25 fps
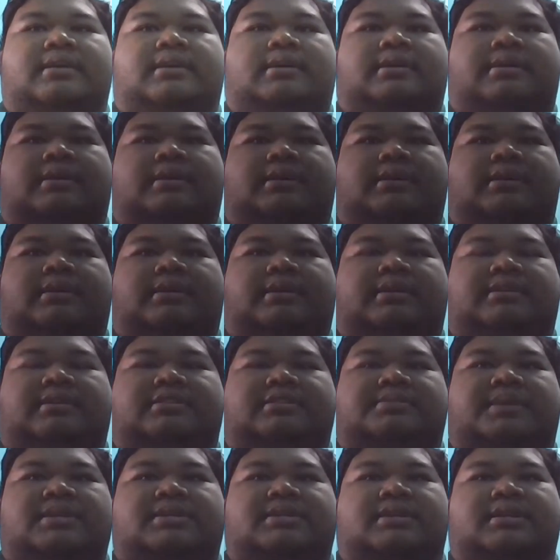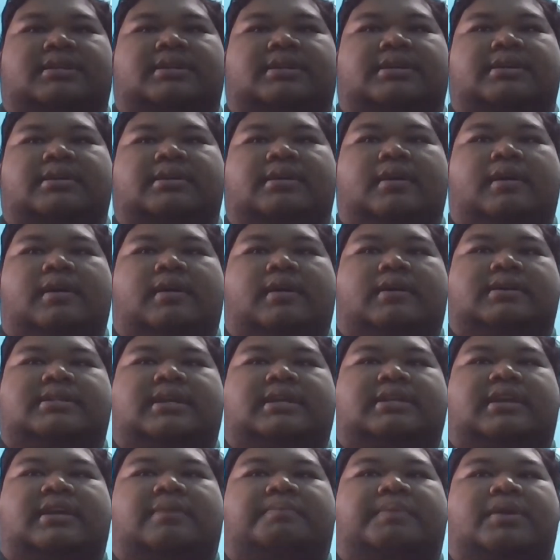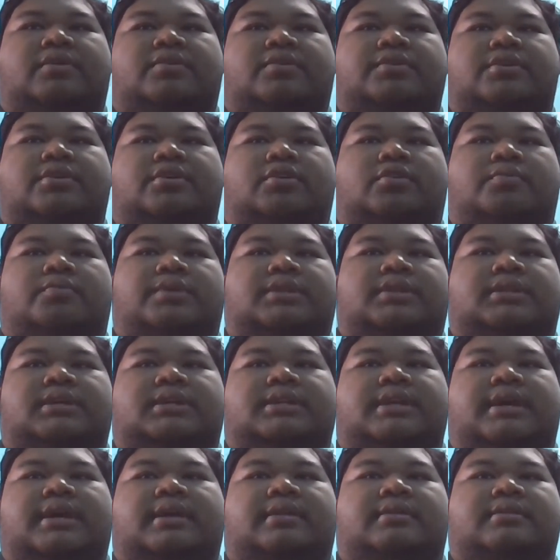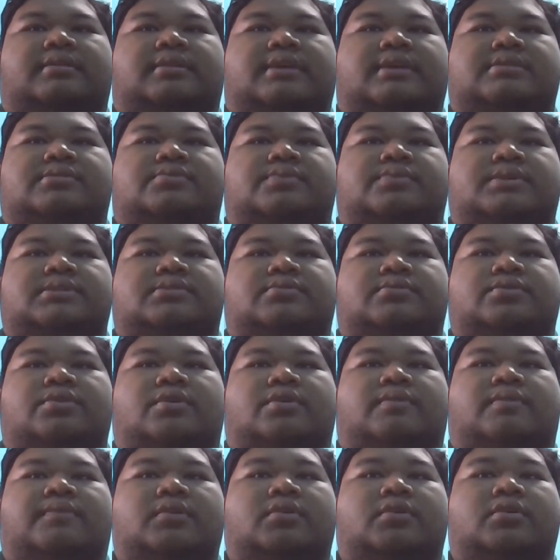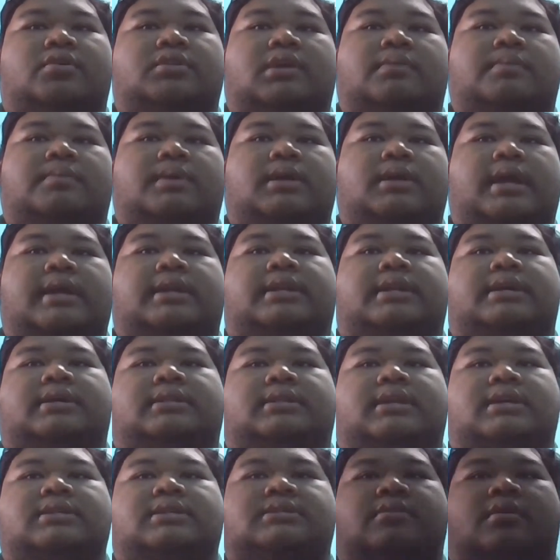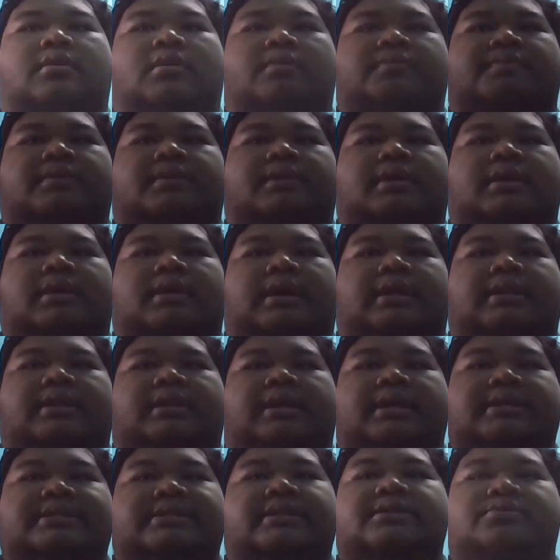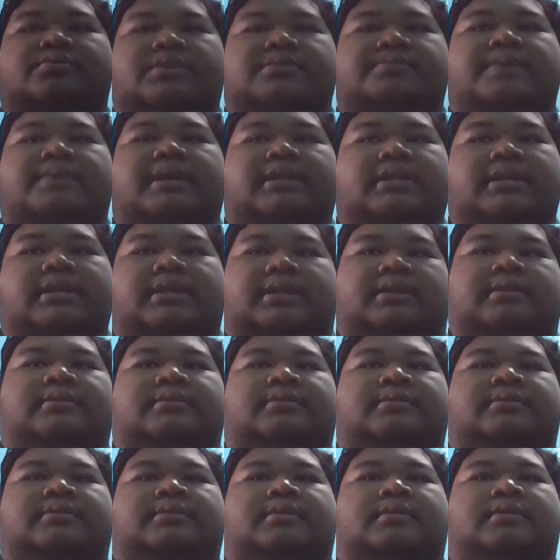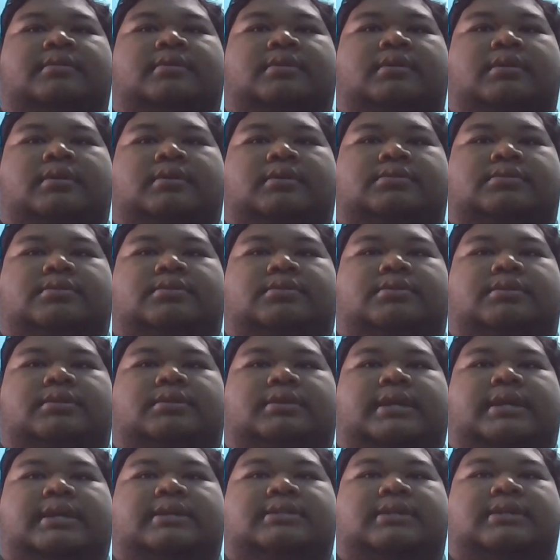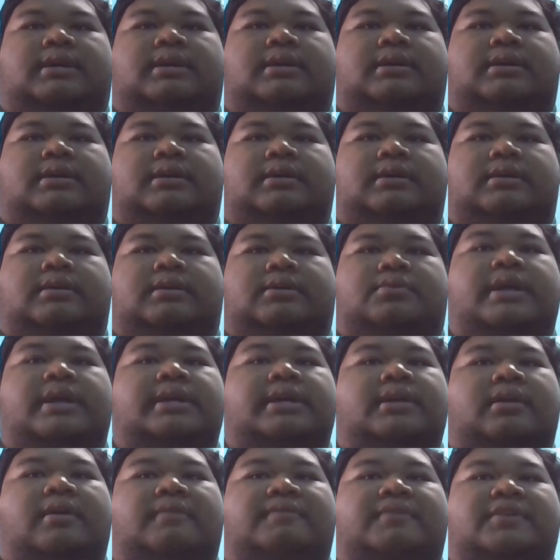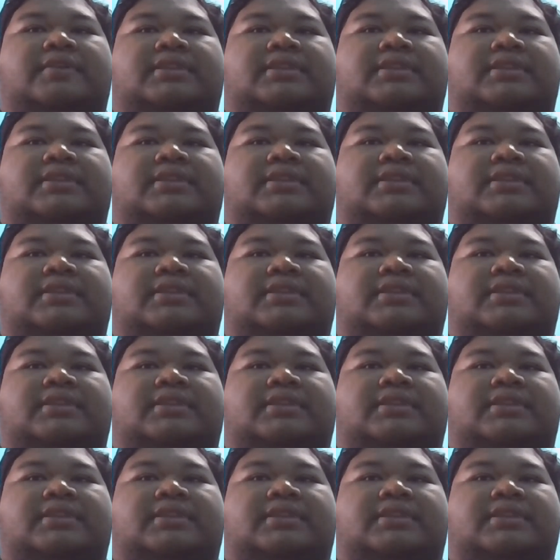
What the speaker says: The special there. Start typing on your computer, then switch to your phone or tablet at the touch of an easy switch button. So next, quiet comfort